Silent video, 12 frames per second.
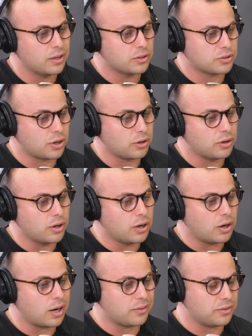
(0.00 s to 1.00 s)
So
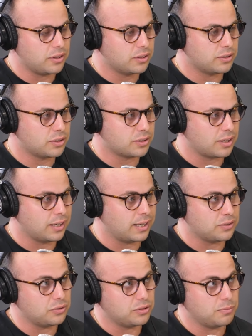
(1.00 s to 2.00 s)
I think it just
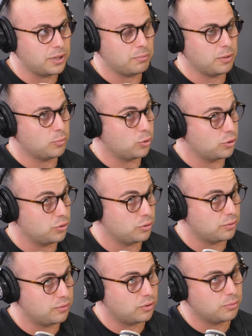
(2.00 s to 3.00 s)
allows you to be a bit more
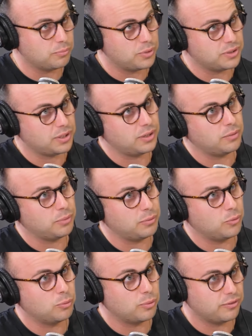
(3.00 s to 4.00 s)
uniform and present a bit
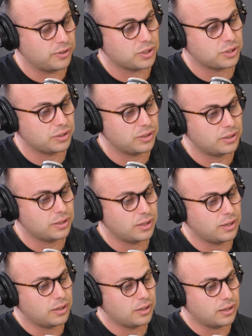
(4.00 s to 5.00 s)
more professionally,
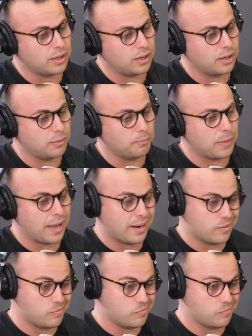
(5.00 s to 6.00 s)
um,
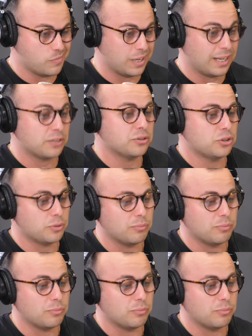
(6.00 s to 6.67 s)
and allows you to